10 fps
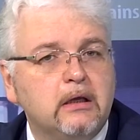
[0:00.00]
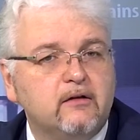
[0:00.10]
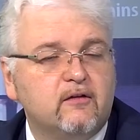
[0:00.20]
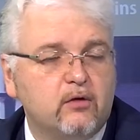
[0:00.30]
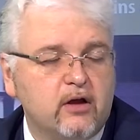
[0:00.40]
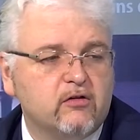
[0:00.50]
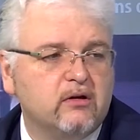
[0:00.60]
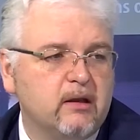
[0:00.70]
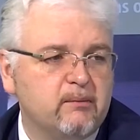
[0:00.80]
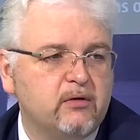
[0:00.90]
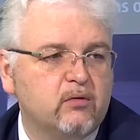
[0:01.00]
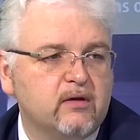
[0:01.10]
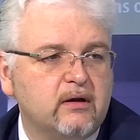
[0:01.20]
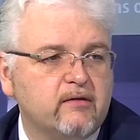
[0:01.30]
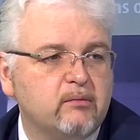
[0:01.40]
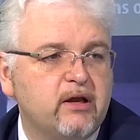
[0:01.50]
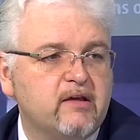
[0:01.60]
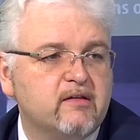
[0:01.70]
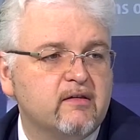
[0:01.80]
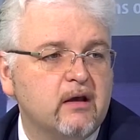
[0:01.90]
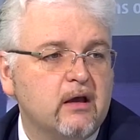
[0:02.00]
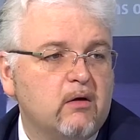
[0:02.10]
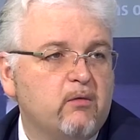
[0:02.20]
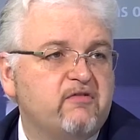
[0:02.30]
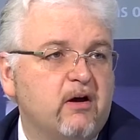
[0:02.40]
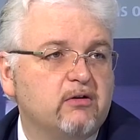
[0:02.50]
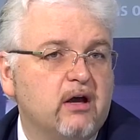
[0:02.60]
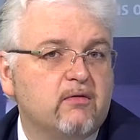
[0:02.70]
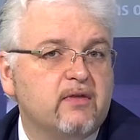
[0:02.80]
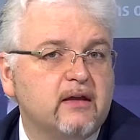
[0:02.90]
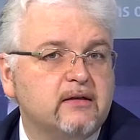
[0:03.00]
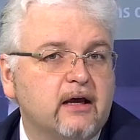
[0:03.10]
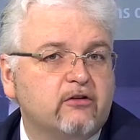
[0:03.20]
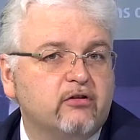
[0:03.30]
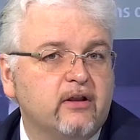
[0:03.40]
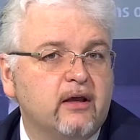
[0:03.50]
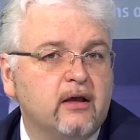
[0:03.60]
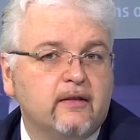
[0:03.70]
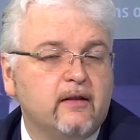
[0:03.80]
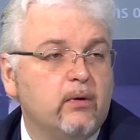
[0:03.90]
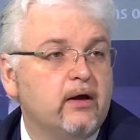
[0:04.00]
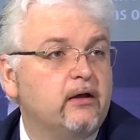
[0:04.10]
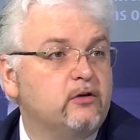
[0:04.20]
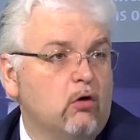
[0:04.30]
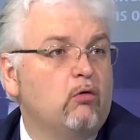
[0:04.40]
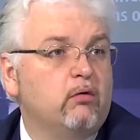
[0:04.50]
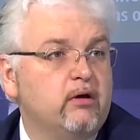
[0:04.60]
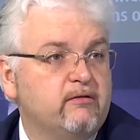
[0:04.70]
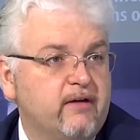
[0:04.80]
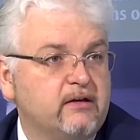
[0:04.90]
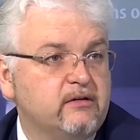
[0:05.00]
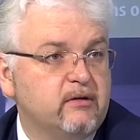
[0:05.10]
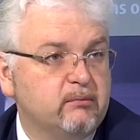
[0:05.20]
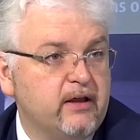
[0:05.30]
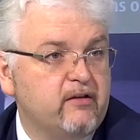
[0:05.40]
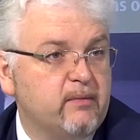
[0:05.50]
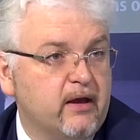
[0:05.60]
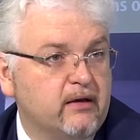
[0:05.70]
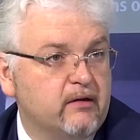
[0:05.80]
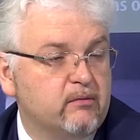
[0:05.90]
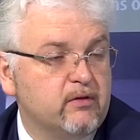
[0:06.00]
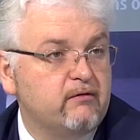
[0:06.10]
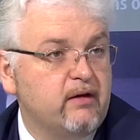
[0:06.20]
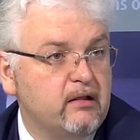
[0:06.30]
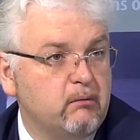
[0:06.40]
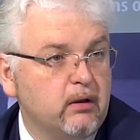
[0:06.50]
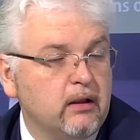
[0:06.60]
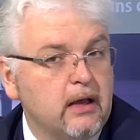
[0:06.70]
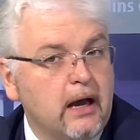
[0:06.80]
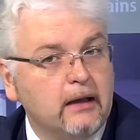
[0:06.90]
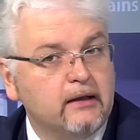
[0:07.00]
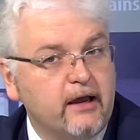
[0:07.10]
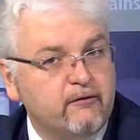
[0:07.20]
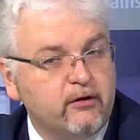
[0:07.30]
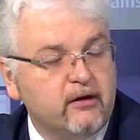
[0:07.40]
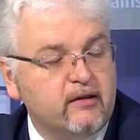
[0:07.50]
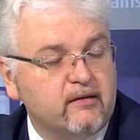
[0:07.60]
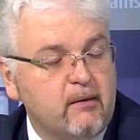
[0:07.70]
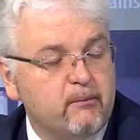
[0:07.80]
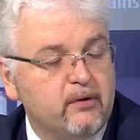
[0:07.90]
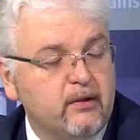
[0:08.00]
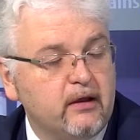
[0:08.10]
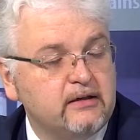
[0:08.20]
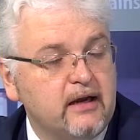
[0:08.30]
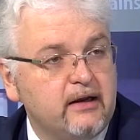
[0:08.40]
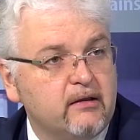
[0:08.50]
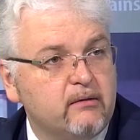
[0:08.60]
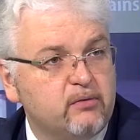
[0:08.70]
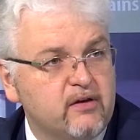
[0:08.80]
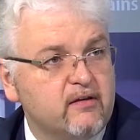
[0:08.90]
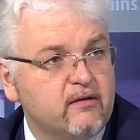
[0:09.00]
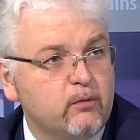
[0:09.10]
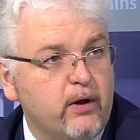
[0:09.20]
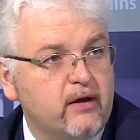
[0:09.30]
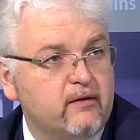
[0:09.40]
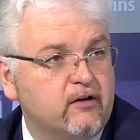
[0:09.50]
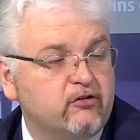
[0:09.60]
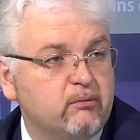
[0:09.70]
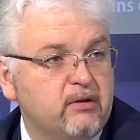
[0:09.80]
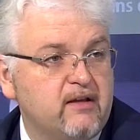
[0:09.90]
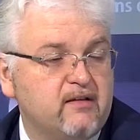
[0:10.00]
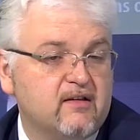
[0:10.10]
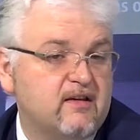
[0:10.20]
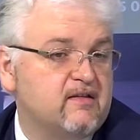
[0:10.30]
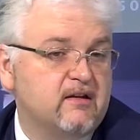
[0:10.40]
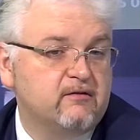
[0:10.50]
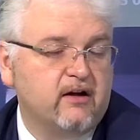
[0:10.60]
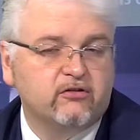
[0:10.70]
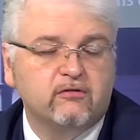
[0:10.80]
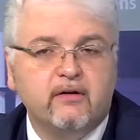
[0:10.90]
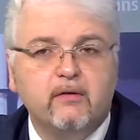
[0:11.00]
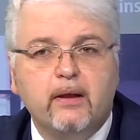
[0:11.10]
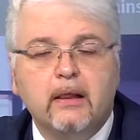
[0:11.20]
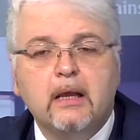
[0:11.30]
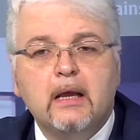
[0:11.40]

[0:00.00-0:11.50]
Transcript: the situation in Lampedusa and other places, we found out that actually there were no effective complaints mechanisms available, unlike, for example, Italian prisons where such complaints exist and function very well.